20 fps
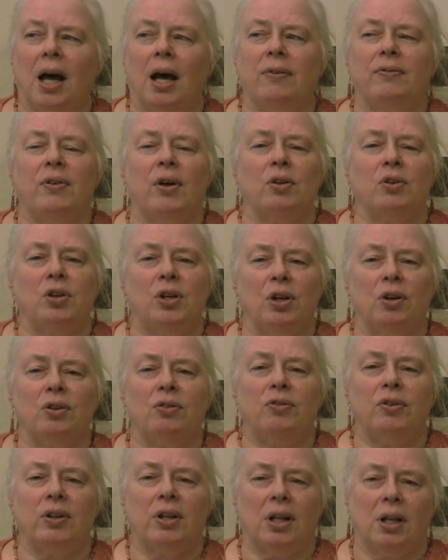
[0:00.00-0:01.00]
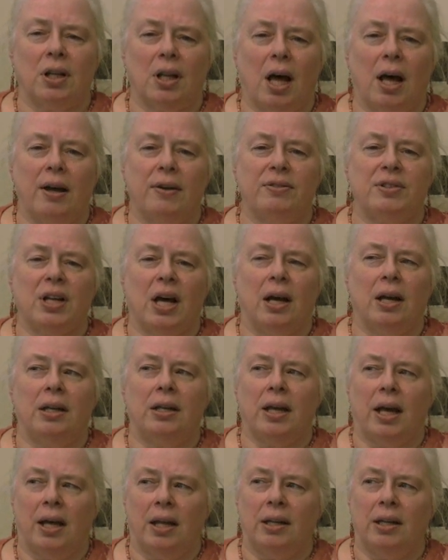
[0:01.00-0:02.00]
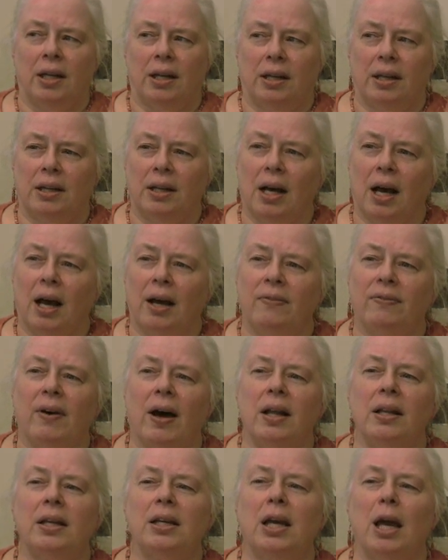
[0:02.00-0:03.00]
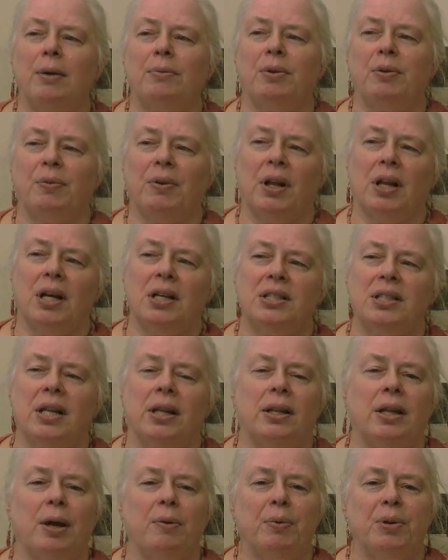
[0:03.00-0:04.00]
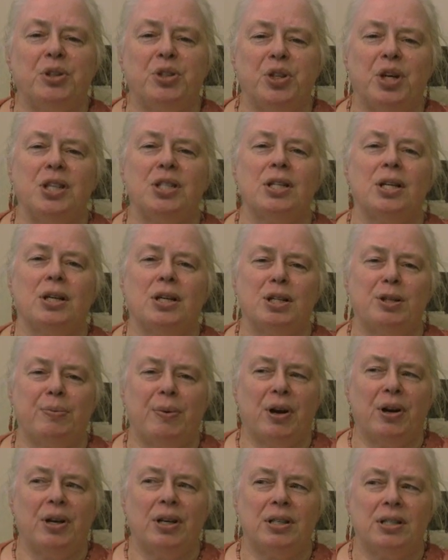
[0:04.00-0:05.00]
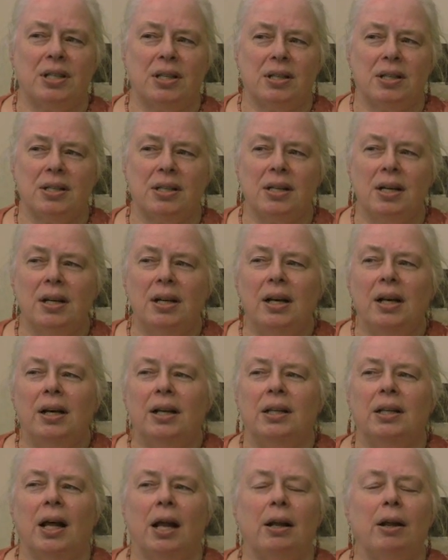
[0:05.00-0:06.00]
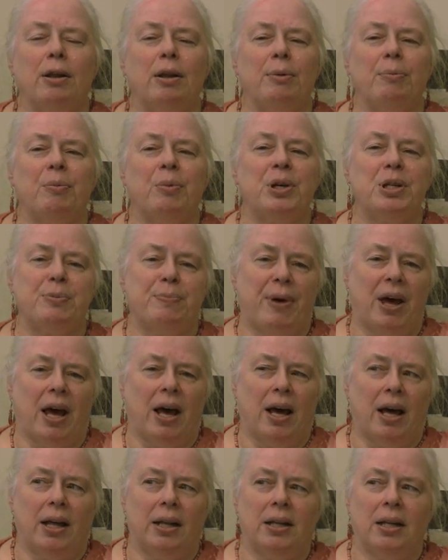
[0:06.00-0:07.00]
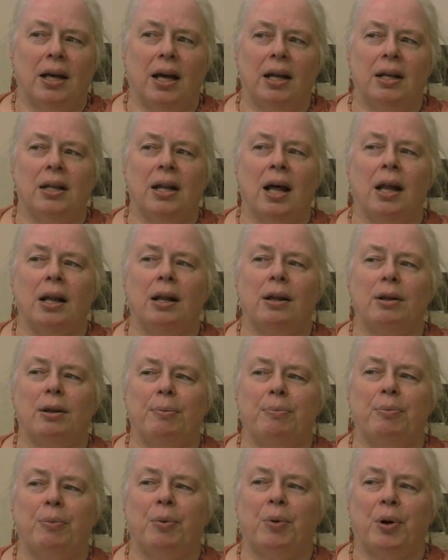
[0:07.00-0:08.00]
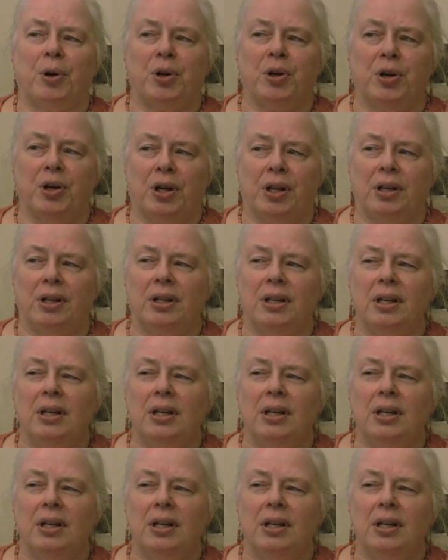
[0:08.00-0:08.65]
I felt guilt for the lives I'd ended. I finally came to realize that they were just experiences. None of them was bad, and none of them were good.